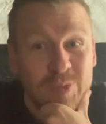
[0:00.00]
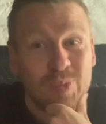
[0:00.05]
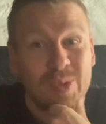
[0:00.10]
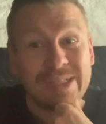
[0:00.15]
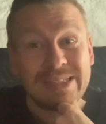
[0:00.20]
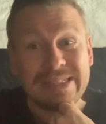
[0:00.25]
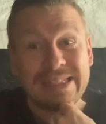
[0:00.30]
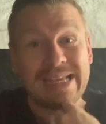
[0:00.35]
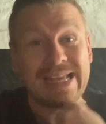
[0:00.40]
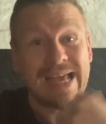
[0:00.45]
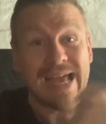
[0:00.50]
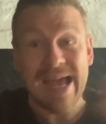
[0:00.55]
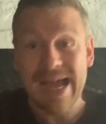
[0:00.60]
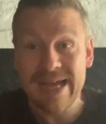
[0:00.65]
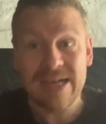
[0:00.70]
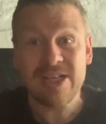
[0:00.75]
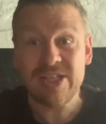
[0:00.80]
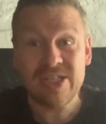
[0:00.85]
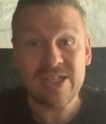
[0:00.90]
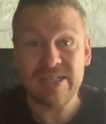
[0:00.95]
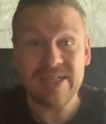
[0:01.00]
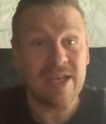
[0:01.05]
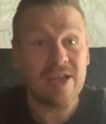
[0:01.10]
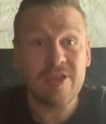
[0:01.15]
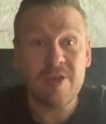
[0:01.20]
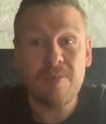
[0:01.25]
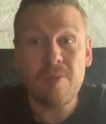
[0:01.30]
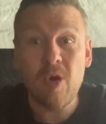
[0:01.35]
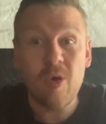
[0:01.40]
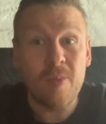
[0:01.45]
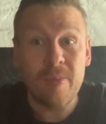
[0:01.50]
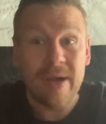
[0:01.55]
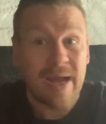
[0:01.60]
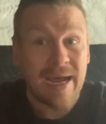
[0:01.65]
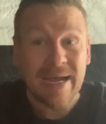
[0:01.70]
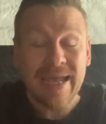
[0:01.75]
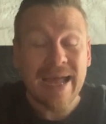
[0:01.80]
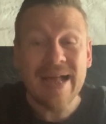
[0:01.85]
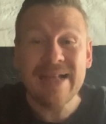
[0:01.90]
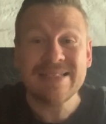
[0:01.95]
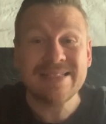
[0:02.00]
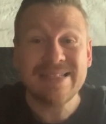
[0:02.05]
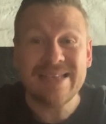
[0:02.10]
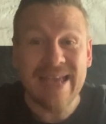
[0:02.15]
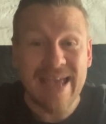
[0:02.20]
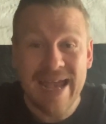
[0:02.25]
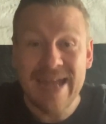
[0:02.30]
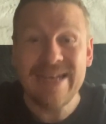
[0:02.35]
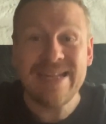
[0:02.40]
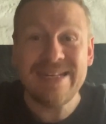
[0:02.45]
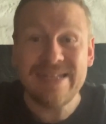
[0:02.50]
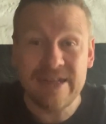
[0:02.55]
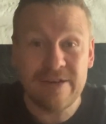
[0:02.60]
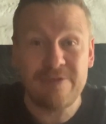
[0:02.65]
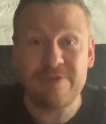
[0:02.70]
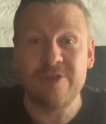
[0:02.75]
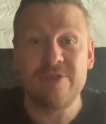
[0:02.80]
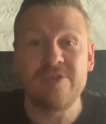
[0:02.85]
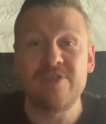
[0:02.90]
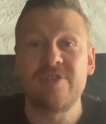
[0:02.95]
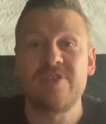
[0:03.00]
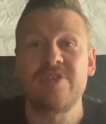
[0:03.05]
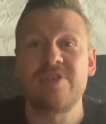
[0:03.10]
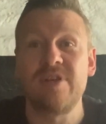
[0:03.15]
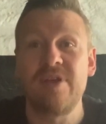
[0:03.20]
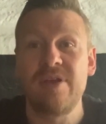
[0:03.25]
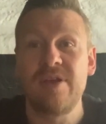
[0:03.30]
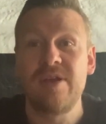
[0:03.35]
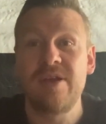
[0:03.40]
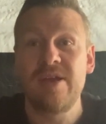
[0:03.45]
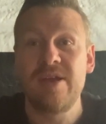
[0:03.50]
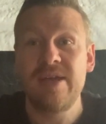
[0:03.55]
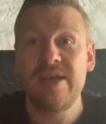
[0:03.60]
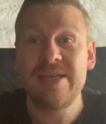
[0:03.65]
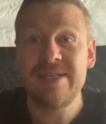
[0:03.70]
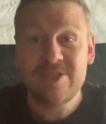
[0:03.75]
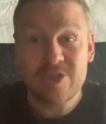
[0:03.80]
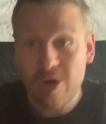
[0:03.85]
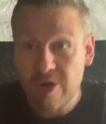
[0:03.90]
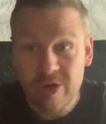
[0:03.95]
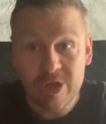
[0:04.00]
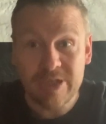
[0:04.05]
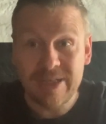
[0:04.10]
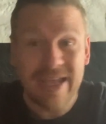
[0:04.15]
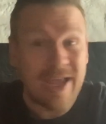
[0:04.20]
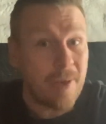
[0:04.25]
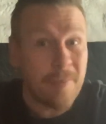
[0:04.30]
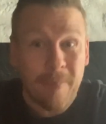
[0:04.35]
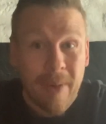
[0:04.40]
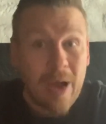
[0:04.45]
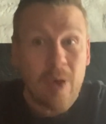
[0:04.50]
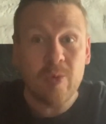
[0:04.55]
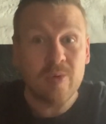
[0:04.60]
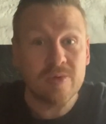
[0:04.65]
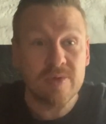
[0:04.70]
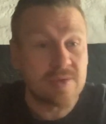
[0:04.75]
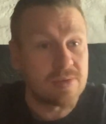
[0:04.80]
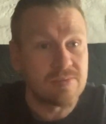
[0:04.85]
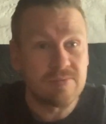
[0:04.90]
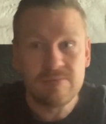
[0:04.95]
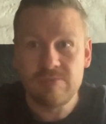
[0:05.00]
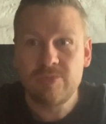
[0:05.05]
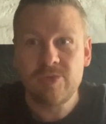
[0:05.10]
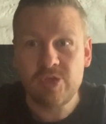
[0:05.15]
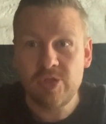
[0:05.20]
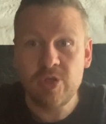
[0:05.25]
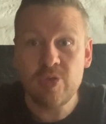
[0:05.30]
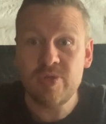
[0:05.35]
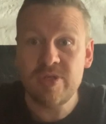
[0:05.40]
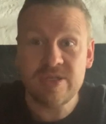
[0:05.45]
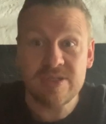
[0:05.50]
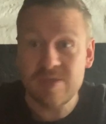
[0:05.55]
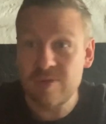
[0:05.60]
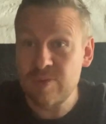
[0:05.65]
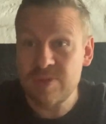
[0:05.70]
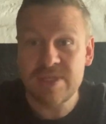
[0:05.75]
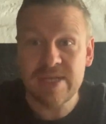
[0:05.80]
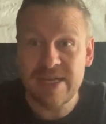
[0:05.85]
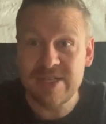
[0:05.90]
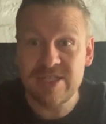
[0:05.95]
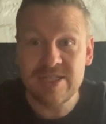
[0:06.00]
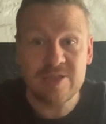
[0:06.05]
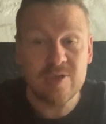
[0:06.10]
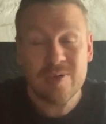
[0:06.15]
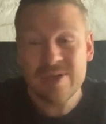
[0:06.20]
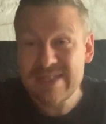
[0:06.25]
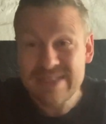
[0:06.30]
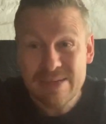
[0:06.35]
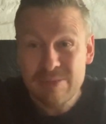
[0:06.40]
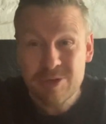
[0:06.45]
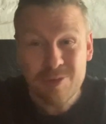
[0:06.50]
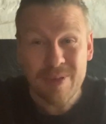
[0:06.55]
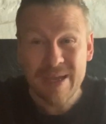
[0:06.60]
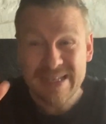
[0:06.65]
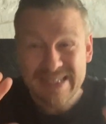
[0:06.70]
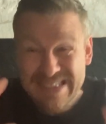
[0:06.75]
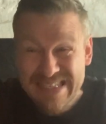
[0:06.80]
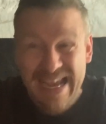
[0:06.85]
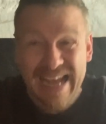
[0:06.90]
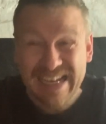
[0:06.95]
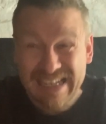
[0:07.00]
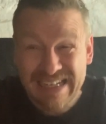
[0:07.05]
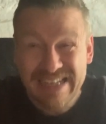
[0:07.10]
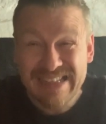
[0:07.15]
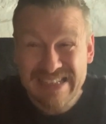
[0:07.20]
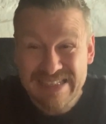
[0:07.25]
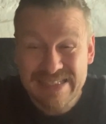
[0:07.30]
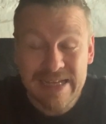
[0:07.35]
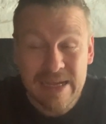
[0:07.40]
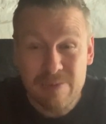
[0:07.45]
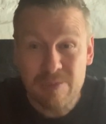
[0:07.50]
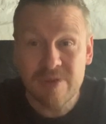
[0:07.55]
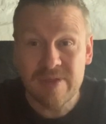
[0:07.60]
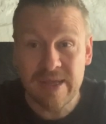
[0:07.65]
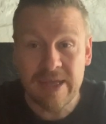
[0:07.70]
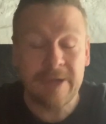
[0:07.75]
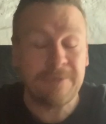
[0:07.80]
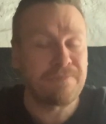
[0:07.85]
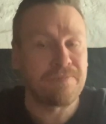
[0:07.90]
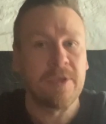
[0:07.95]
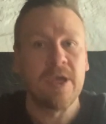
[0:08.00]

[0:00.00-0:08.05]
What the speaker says: Well, actually at the moment, I can't see any difference historically about jujutsu and taijutsu. They seem to be exactly the same thing.